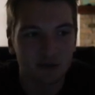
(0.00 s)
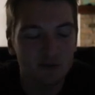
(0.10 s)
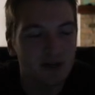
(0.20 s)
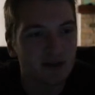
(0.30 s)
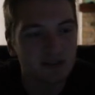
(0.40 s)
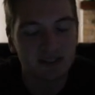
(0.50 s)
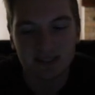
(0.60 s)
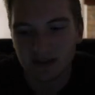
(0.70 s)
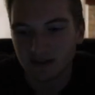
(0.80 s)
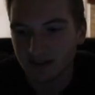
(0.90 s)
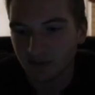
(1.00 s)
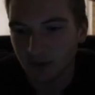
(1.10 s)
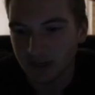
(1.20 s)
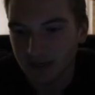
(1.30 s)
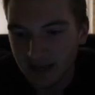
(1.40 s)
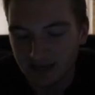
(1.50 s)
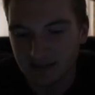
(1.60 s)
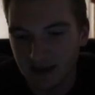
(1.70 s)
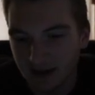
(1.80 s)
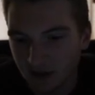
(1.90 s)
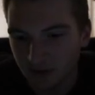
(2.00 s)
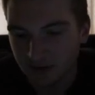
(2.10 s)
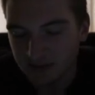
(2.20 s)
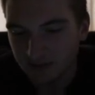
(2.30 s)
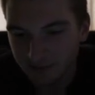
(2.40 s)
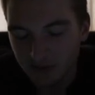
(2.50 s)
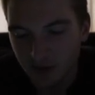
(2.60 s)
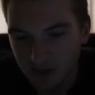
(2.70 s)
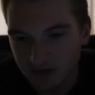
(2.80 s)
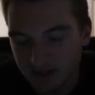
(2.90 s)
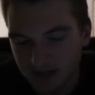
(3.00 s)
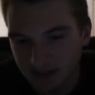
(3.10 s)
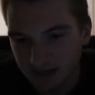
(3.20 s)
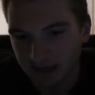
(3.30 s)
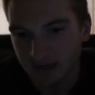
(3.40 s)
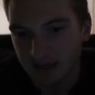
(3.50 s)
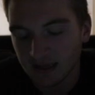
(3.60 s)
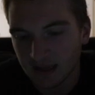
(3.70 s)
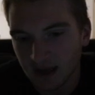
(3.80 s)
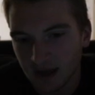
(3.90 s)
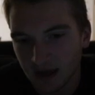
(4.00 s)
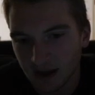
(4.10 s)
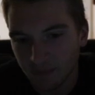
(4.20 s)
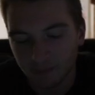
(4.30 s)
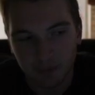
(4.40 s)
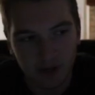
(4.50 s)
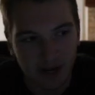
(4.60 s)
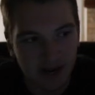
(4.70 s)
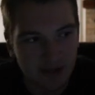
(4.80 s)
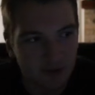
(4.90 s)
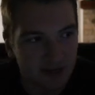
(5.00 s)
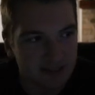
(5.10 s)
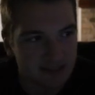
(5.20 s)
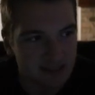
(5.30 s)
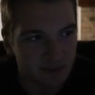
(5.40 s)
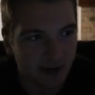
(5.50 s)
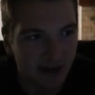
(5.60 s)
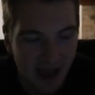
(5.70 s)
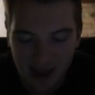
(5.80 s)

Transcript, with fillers: Who else is there that we can get? I don't know, there's a few others, I think. But anyways, this has been an